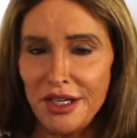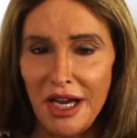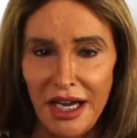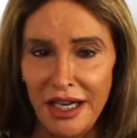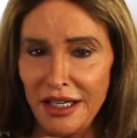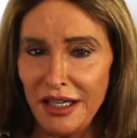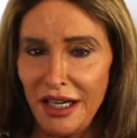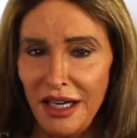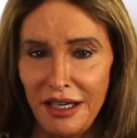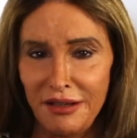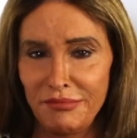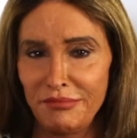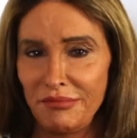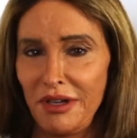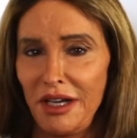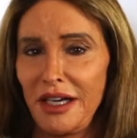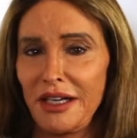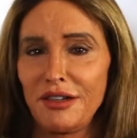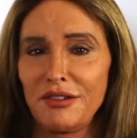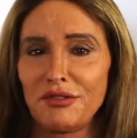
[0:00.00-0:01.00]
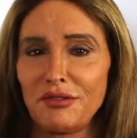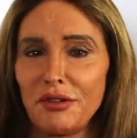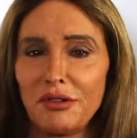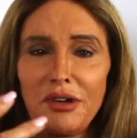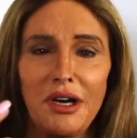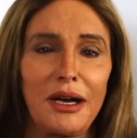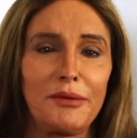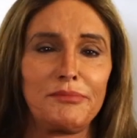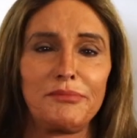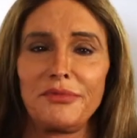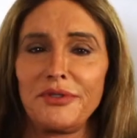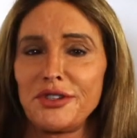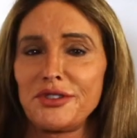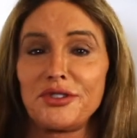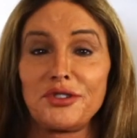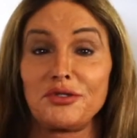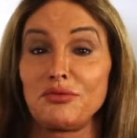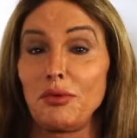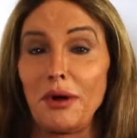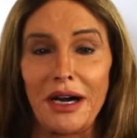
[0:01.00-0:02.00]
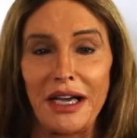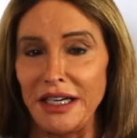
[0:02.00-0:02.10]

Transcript: I grew up, this is what